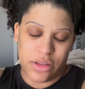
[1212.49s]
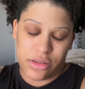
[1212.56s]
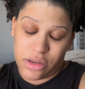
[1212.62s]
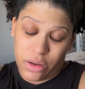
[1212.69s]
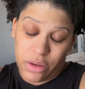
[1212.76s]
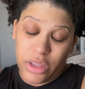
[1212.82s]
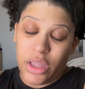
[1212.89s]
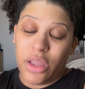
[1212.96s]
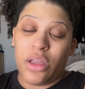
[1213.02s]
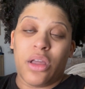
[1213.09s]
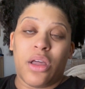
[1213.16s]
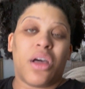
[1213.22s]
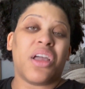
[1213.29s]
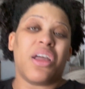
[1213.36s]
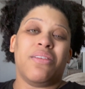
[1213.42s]
So
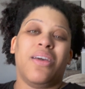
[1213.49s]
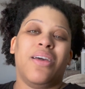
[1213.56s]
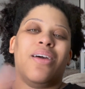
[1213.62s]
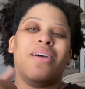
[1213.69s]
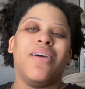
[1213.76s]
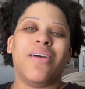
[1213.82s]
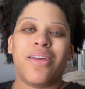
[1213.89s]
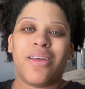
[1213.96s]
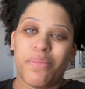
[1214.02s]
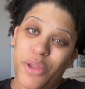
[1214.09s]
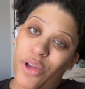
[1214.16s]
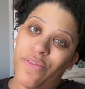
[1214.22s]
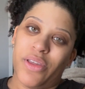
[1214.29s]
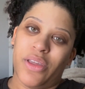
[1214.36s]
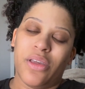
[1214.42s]
again,
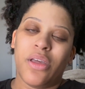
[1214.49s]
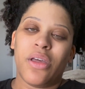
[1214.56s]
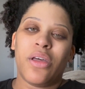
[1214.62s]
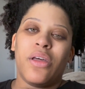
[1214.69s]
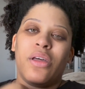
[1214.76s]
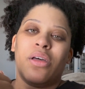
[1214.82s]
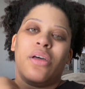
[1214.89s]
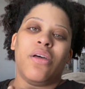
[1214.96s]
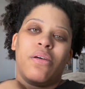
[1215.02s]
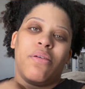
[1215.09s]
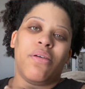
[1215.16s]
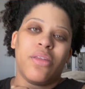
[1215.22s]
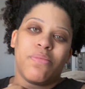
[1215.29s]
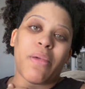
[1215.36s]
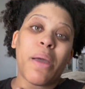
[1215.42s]
POV.
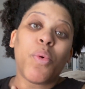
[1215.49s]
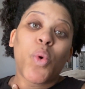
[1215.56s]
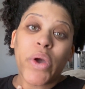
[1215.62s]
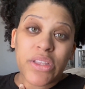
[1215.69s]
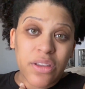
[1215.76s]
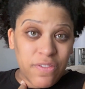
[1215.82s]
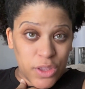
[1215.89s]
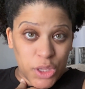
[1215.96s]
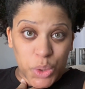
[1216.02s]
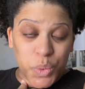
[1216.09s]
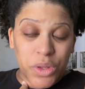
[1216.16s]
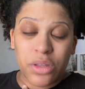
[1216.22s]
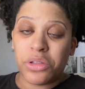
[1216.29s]
It's my point of view.